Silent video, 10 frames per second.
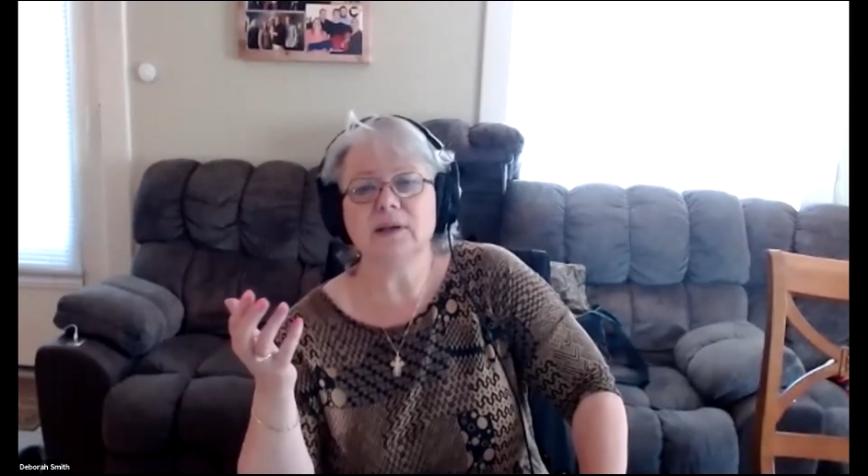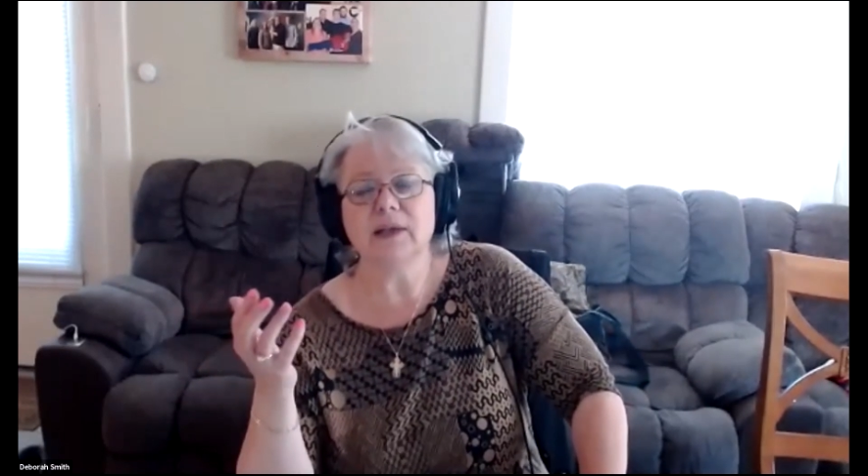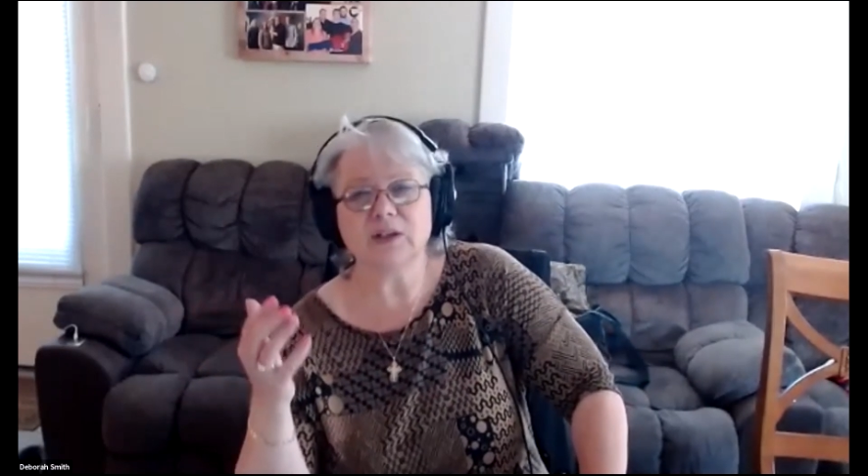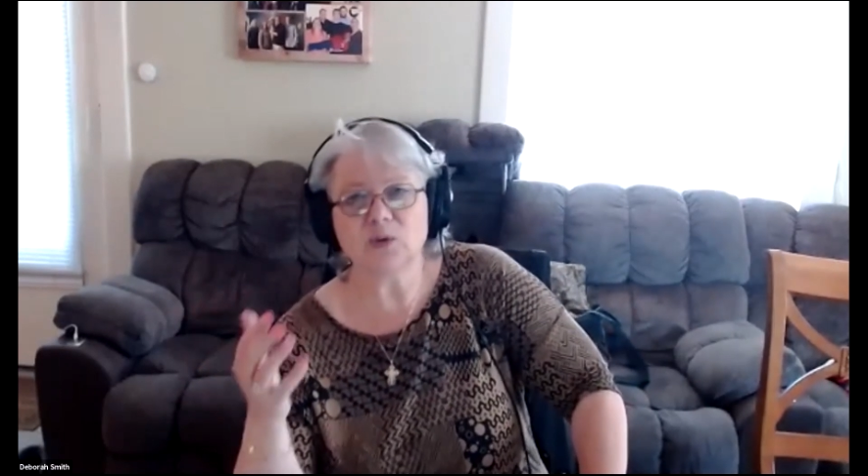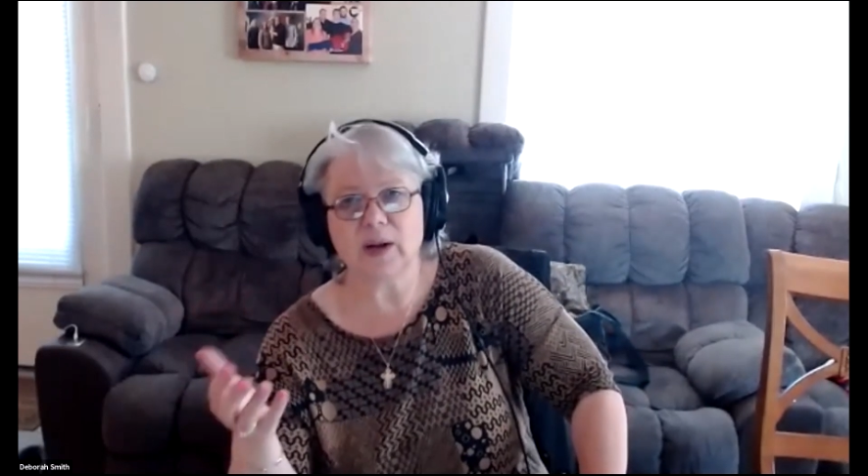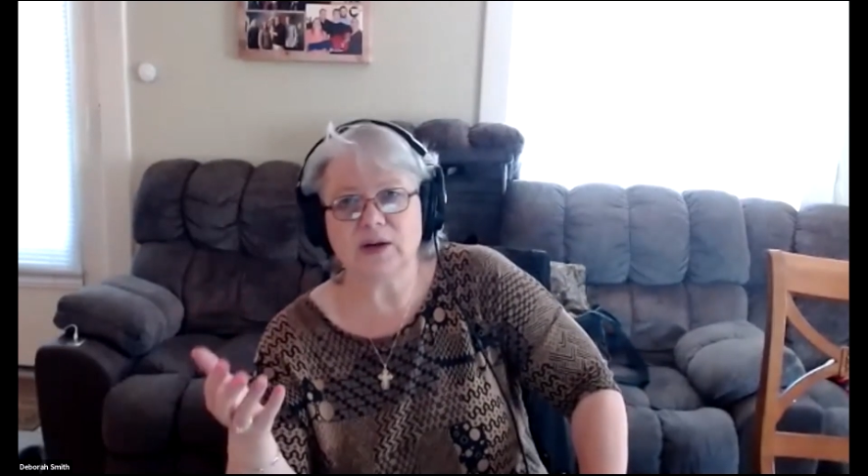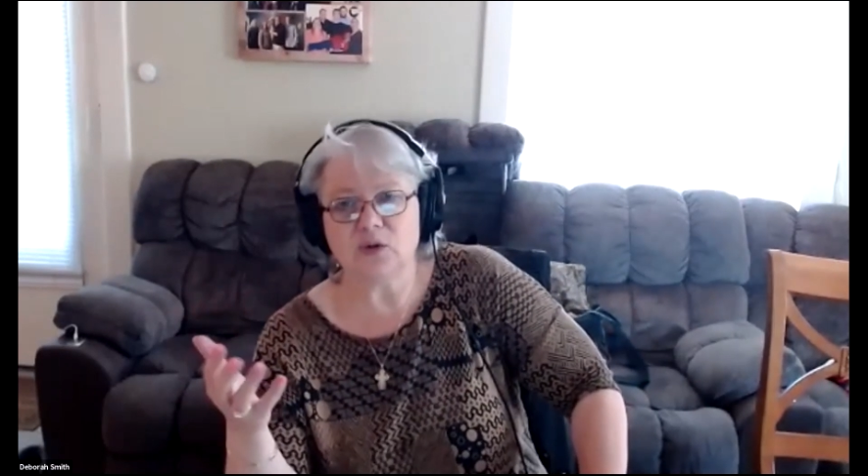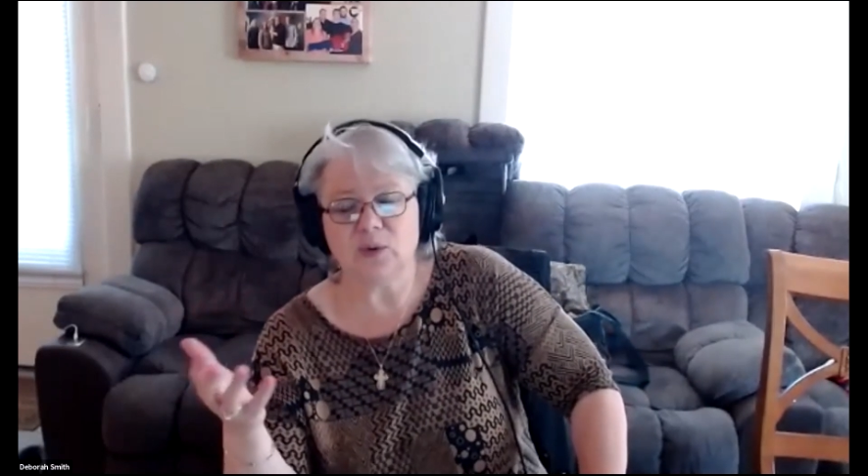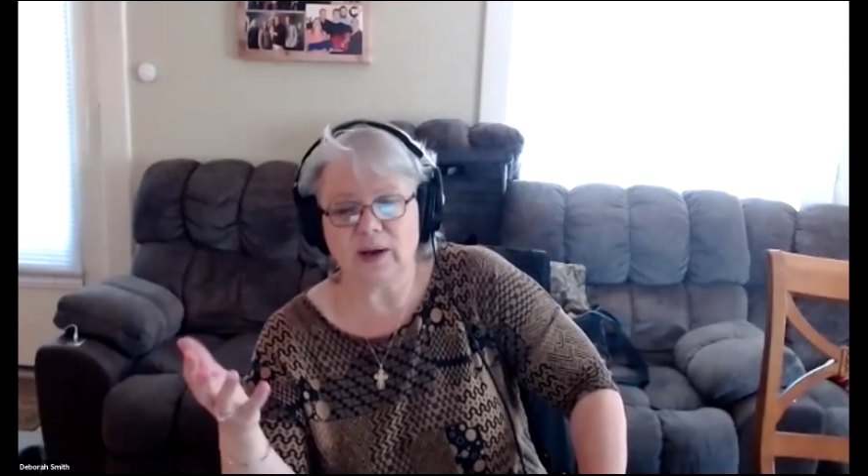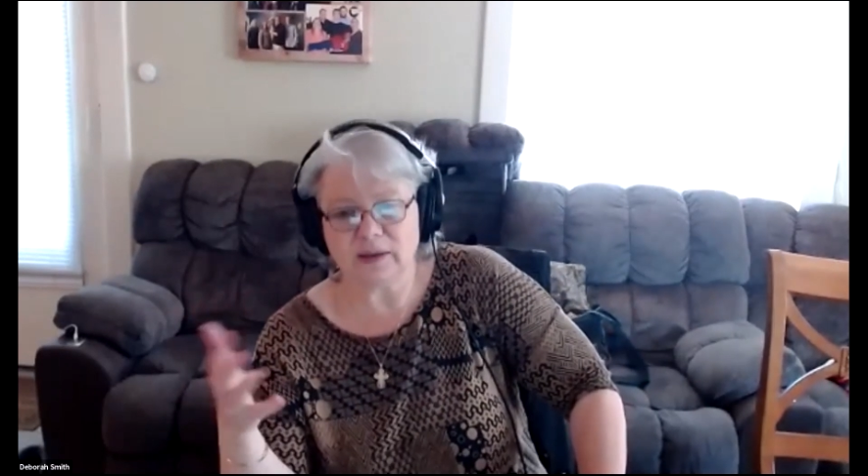That's what I
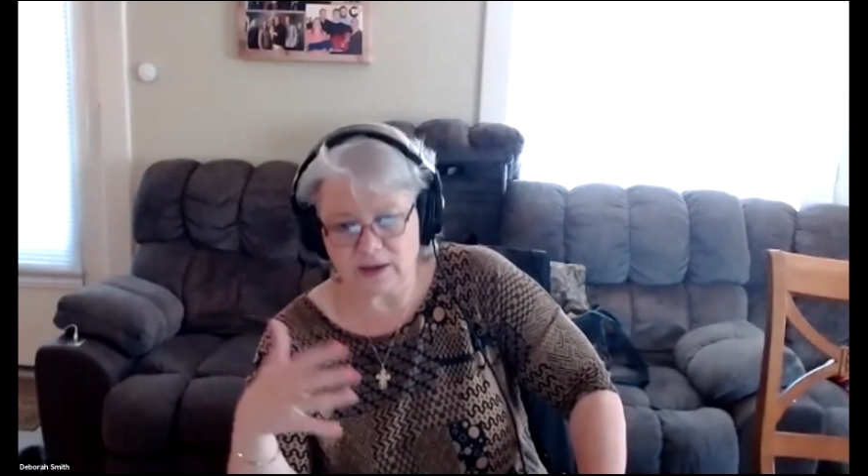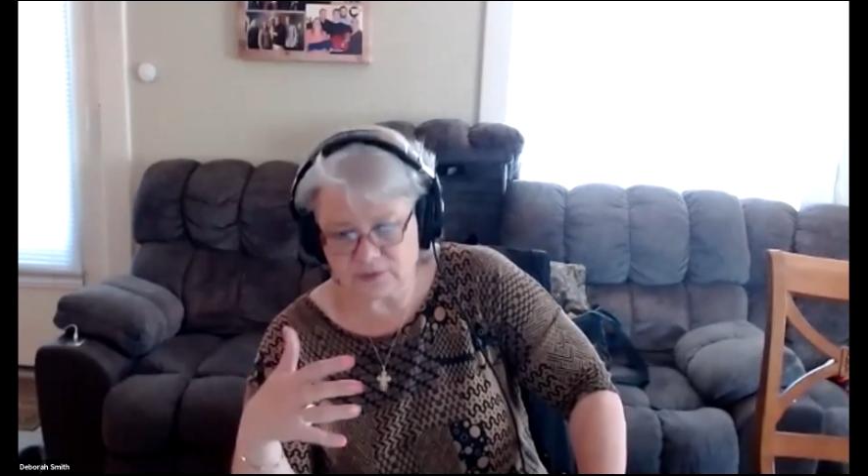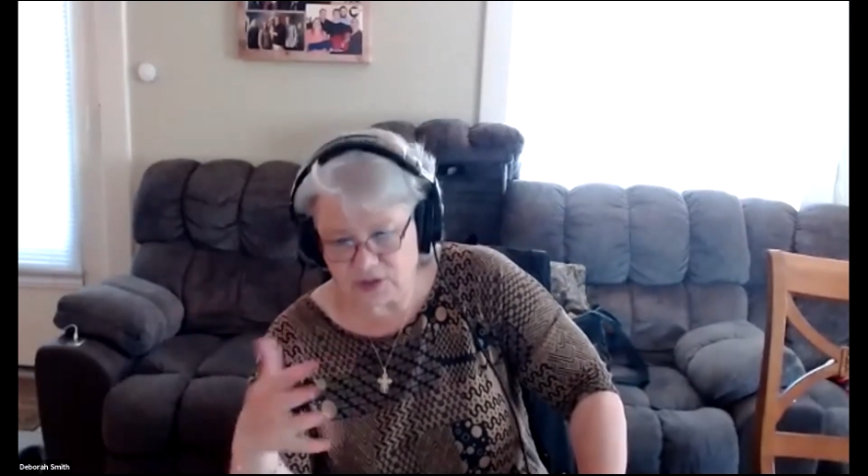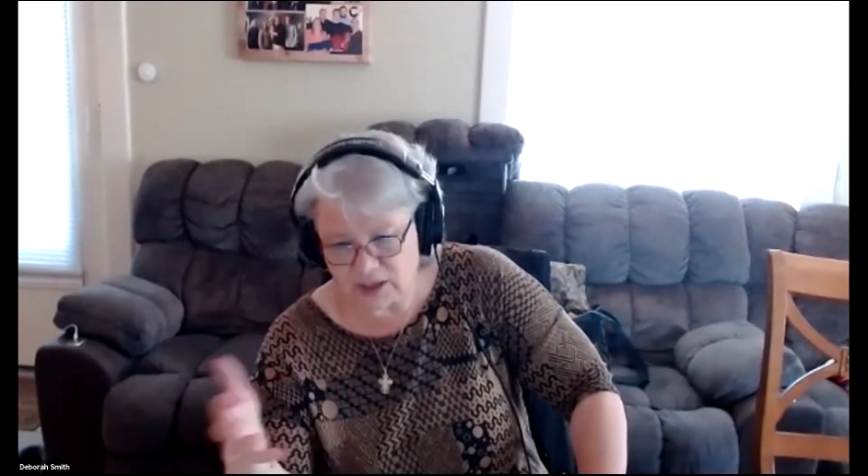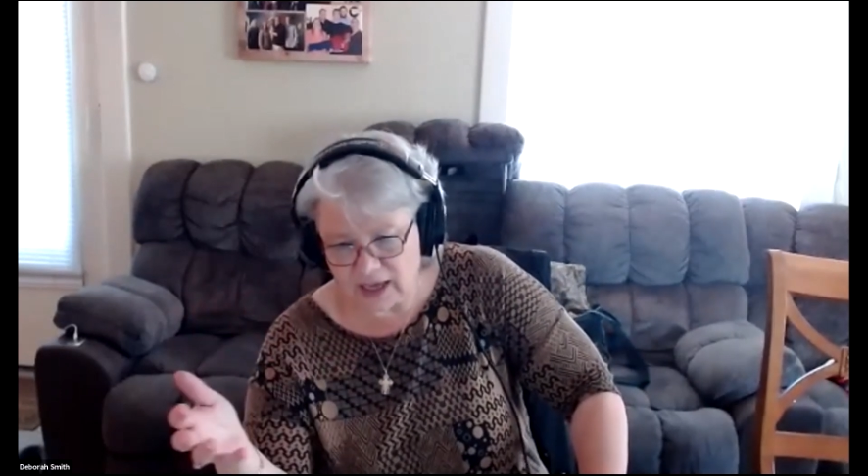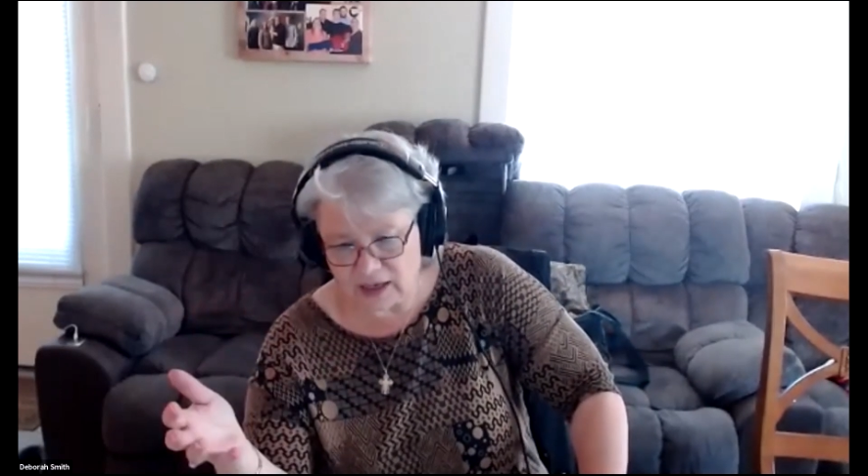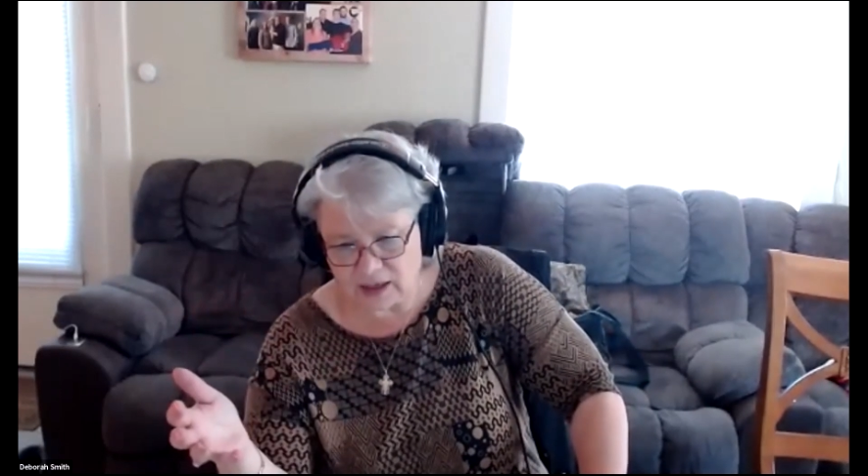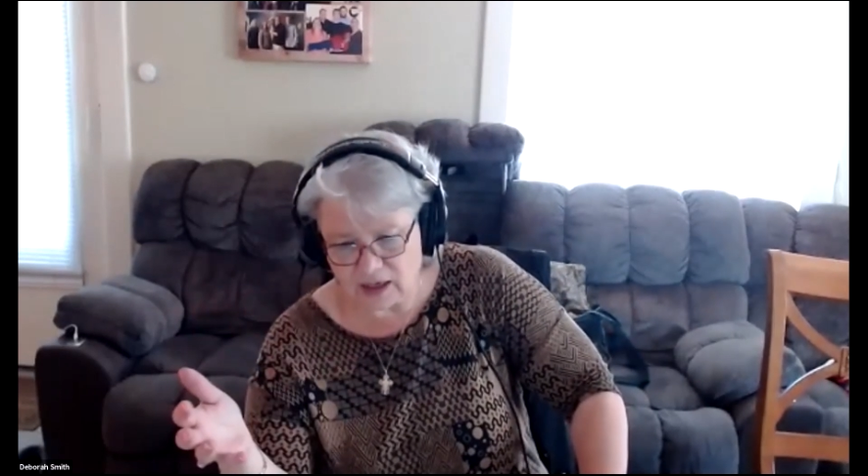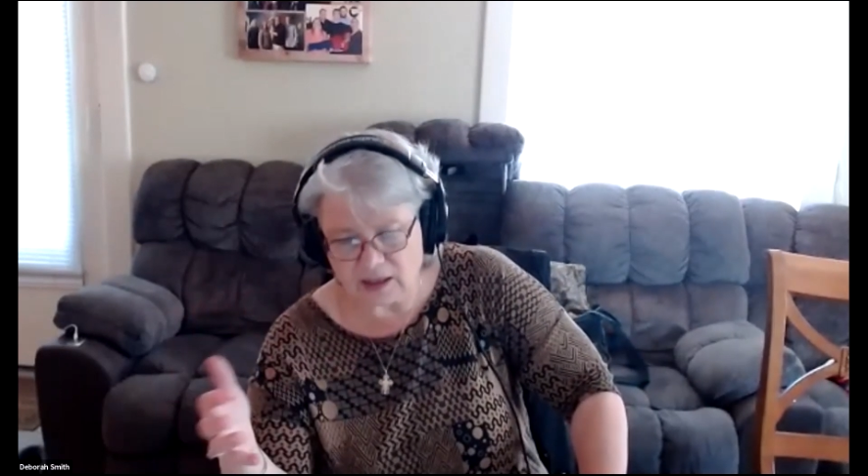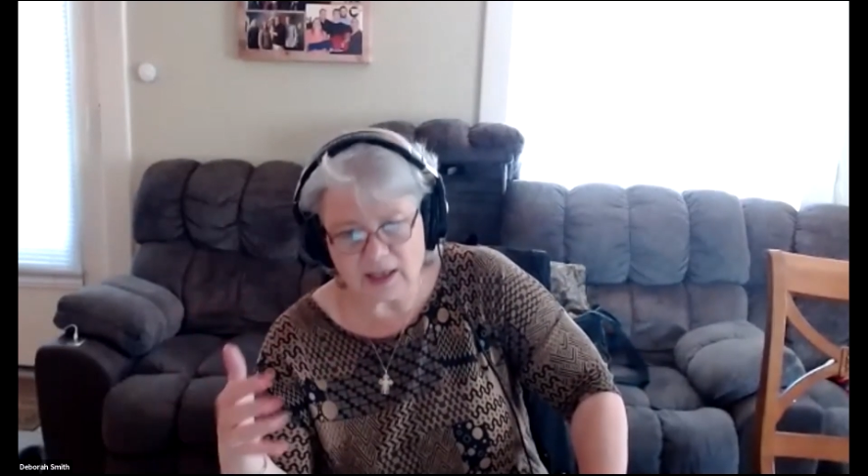do. I love to cut